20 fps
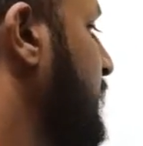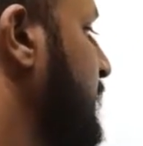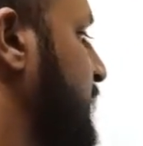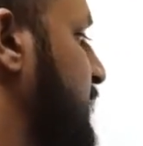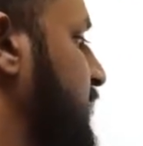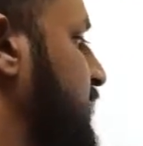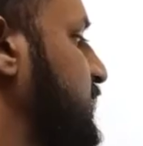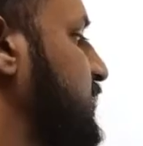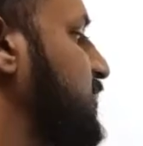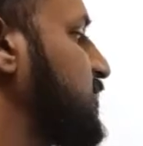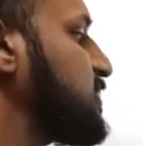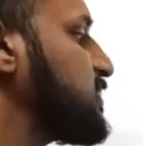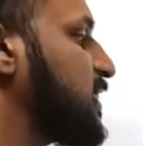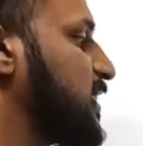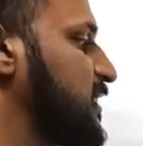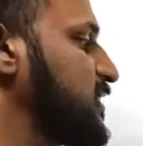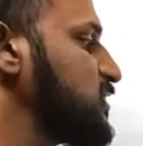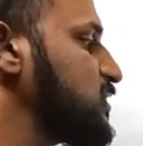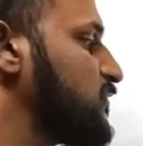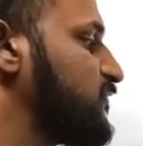In this
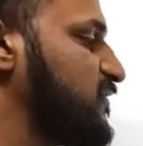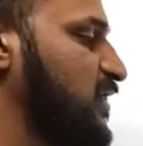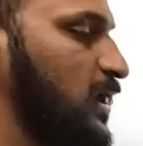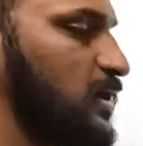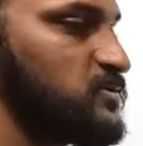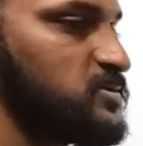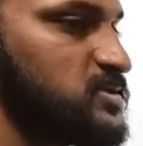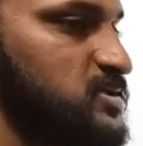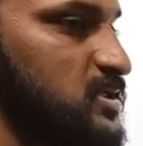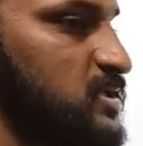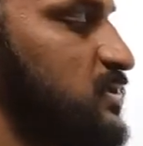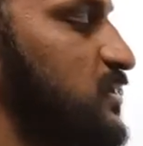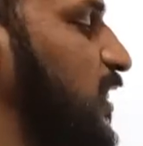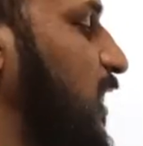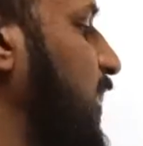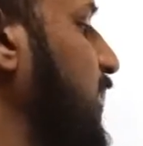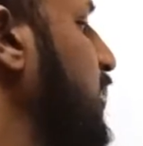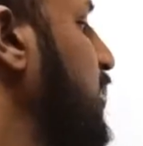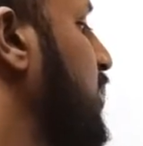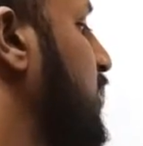case, we have seen
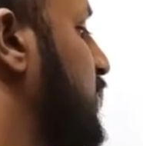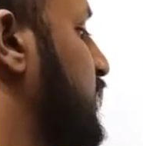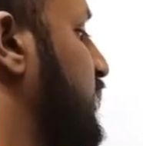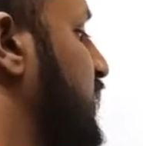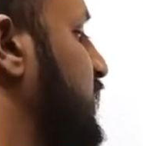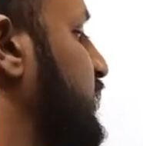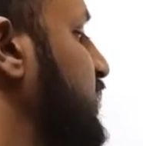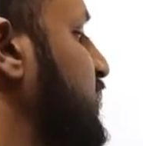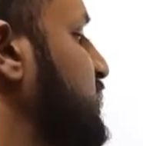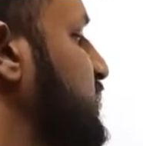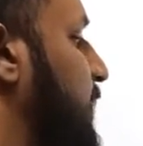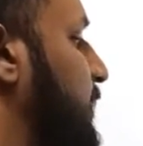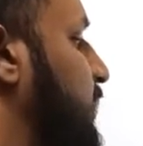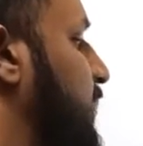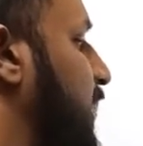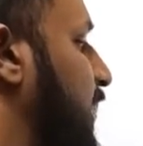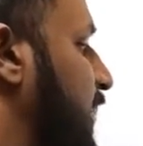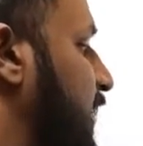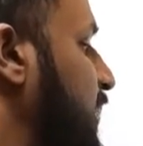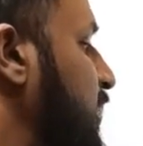that when we
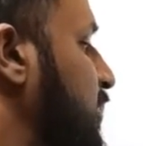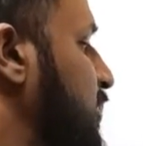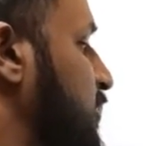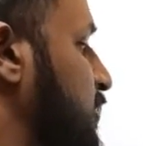supply